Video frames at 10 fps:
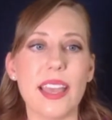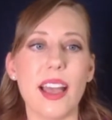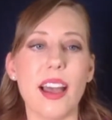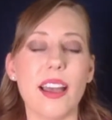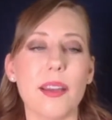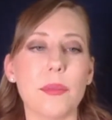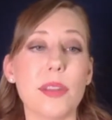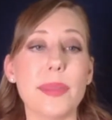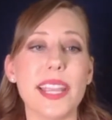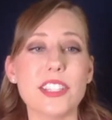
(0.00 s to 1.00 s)
I'm going
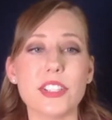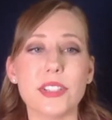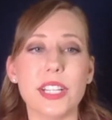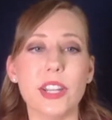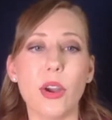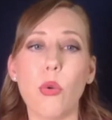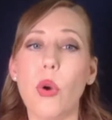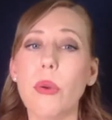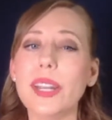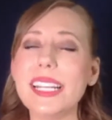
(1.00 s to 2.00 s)
to be answering,
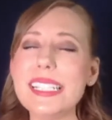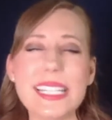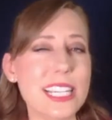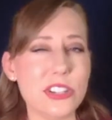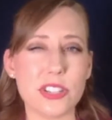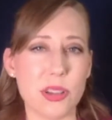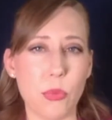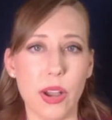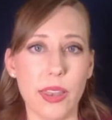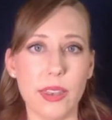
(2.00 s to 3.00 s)
what would I teach
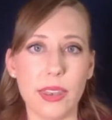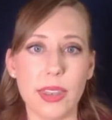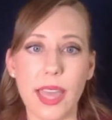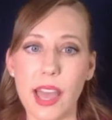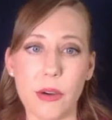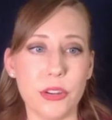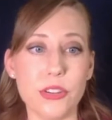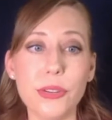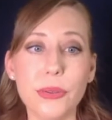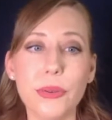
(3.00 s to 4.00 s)
someone how to
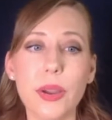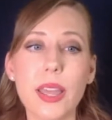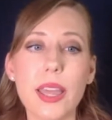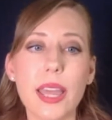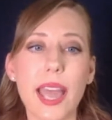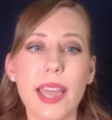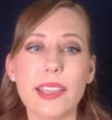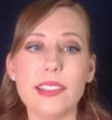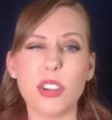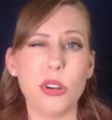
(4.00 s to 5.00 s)
do,
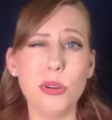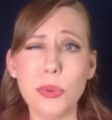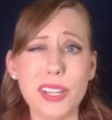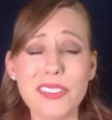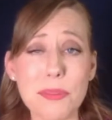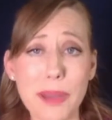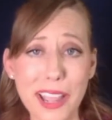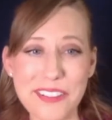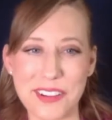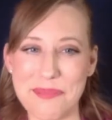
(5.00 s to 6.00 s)
and who would even
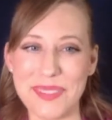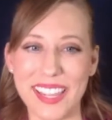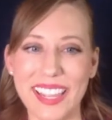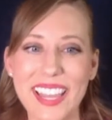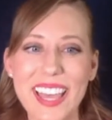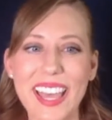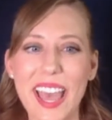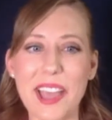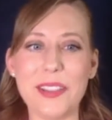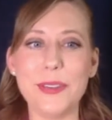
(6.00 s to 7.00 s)
buy from me?
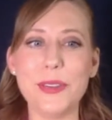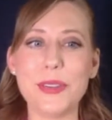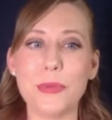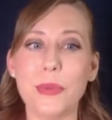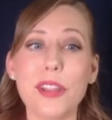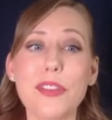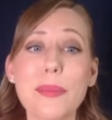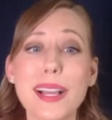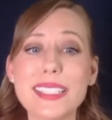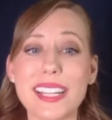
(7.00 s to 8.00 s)
And what if I'm
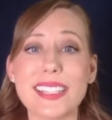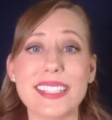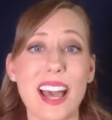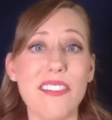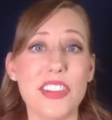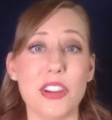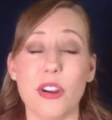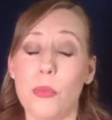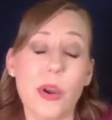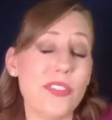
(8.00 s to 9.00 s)
not tech savvy,
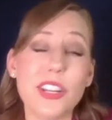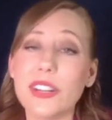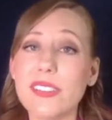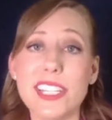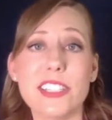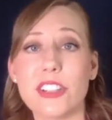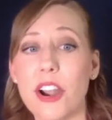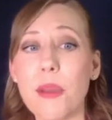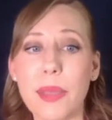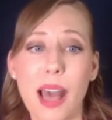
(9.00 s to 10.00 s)
or what if I don't have any
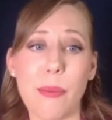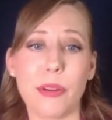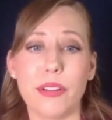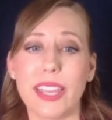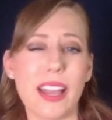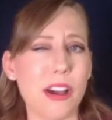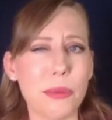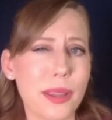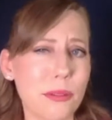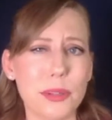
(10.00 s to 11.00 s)
startup capital? Like, how
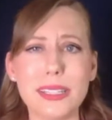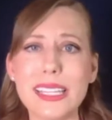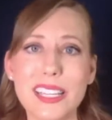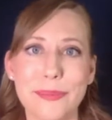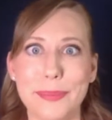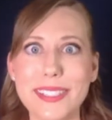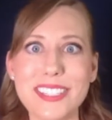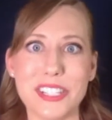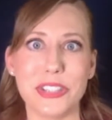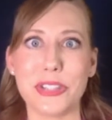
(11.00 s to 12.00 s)
do I really get a
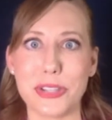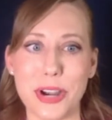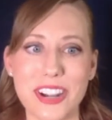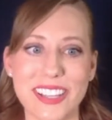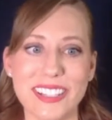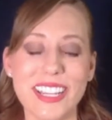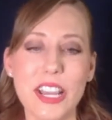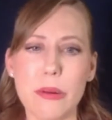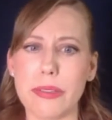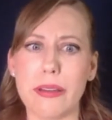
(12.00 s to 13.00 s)
business started
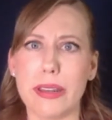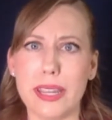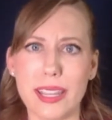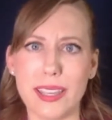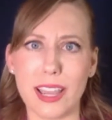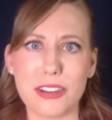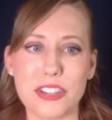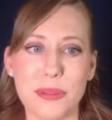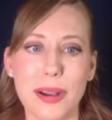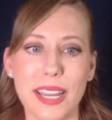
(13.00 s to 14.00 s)
without any
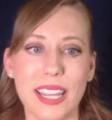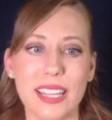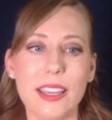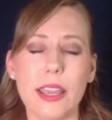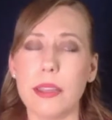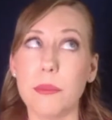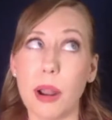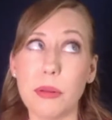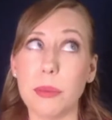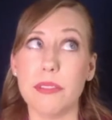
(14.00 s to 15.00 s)
extra money and
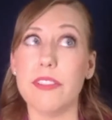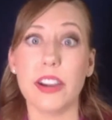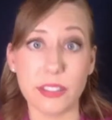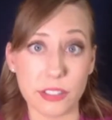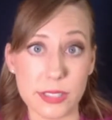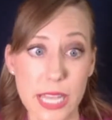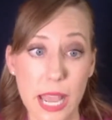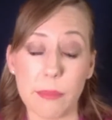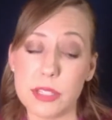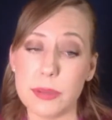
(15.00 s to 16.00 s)
probably very little
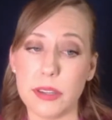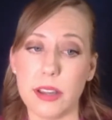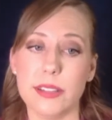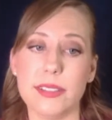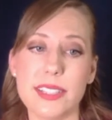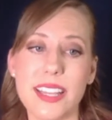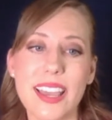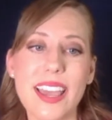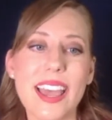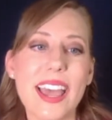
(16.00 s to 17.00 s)
time, to be honest?
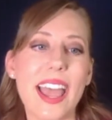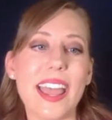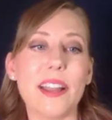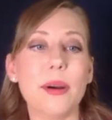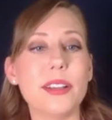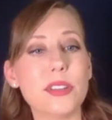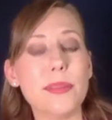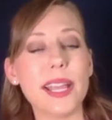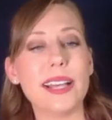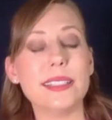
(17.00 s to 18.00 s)
And I'm also
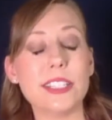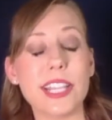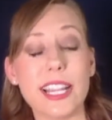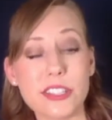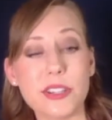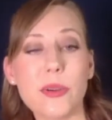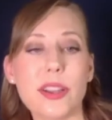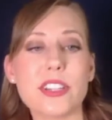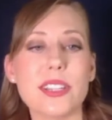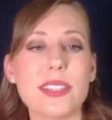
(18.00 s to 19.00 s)
going to be answering
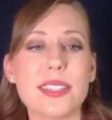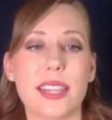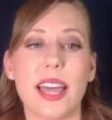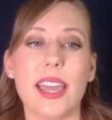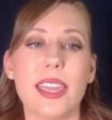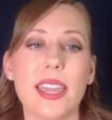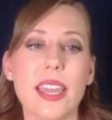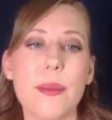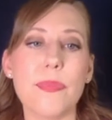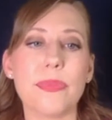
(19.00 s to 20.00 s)
questions like,
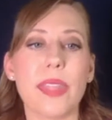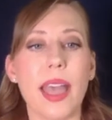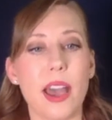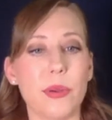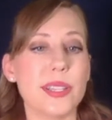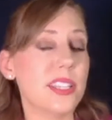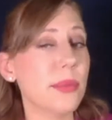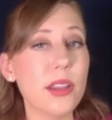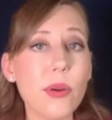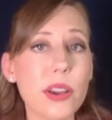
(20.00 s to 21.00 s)
how do I sell
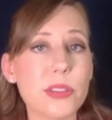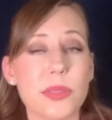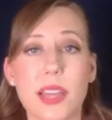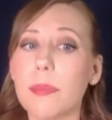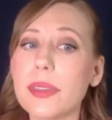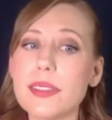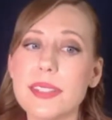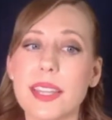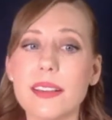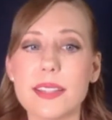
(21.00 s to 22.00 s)
my course without being
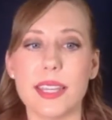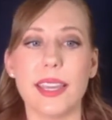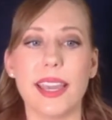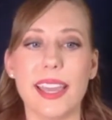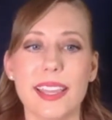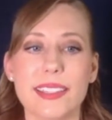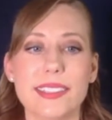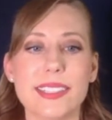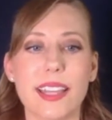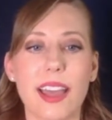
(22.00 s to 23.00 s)
salesy?
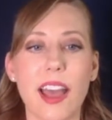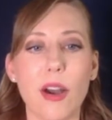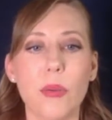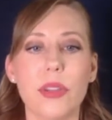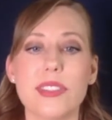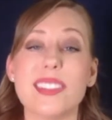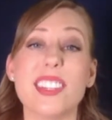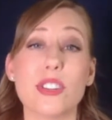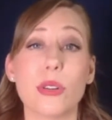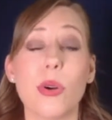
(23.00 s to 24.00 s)
And how will this
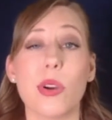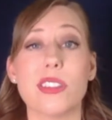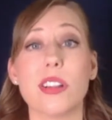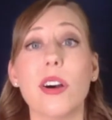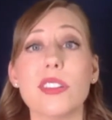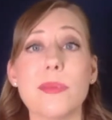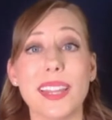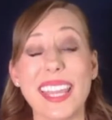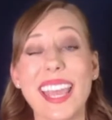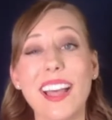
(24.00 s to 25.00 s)
digital course
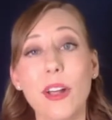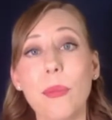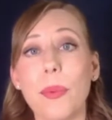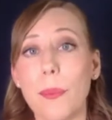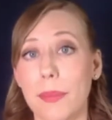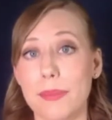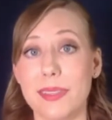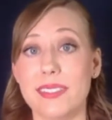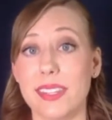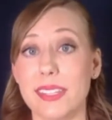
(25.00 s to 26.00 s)
ultimately help my
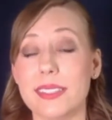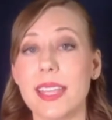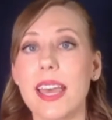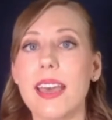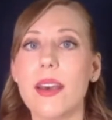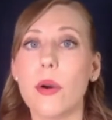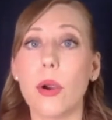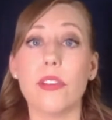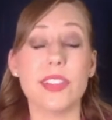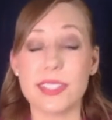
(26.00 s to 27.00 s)
business?
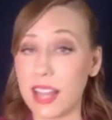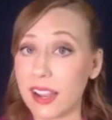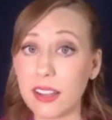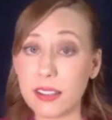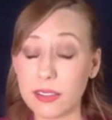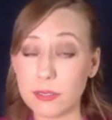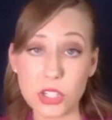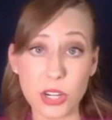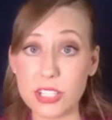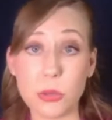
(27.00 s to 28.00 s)
Or if it's not going to
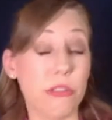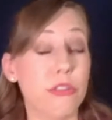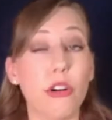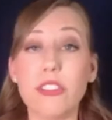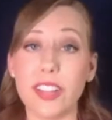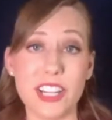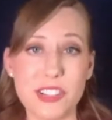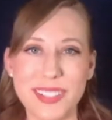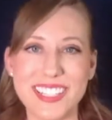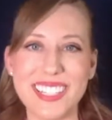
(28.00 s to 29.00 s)
turn into a full-fledged
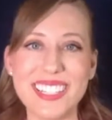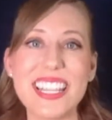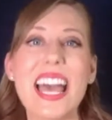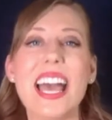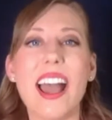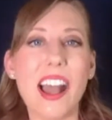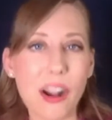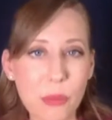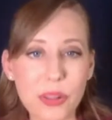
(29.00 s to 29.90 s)
business, how